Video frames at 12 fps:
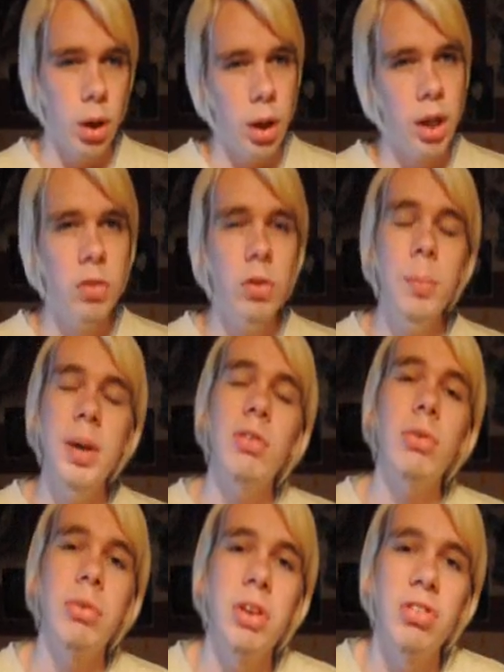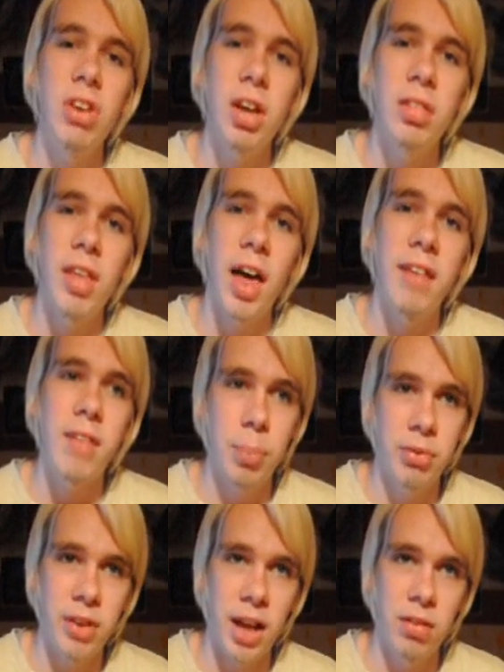a supernatural creature that
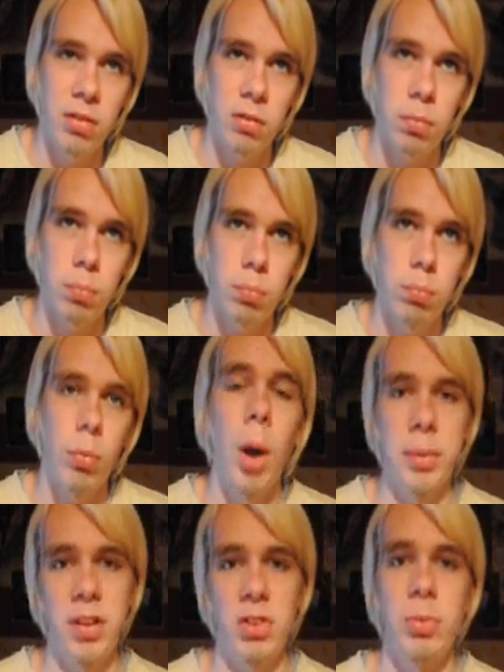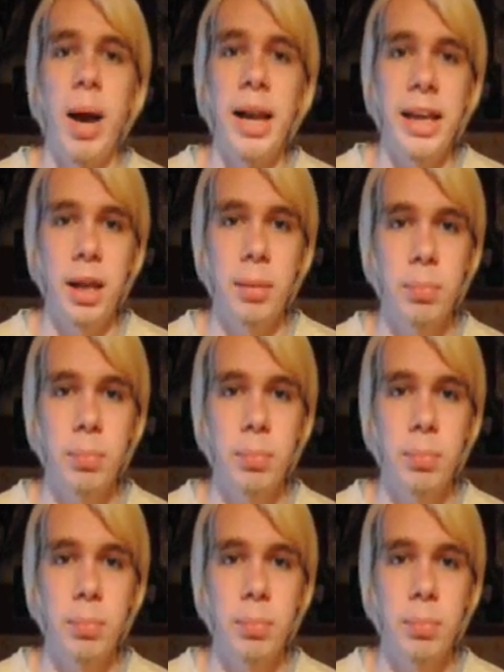represents homosexuality.